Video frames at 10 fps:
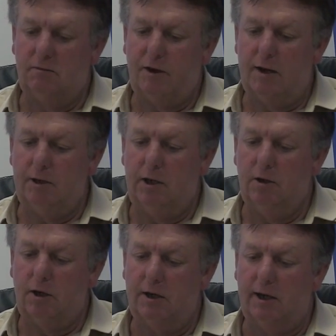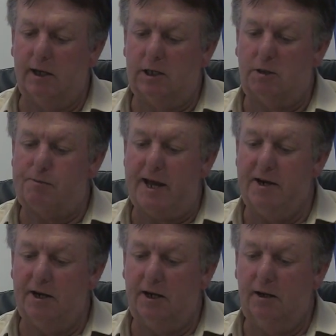his family looking at
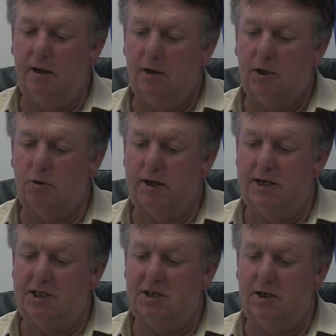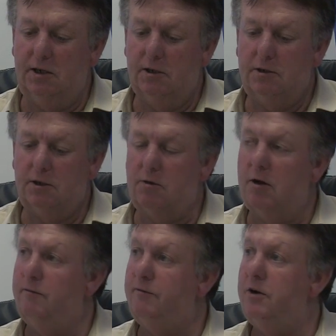expanding, creating to
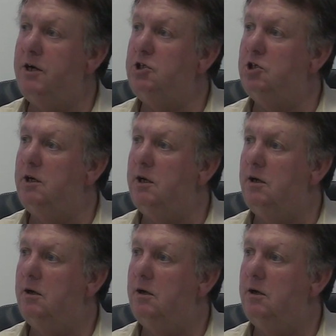grow financially?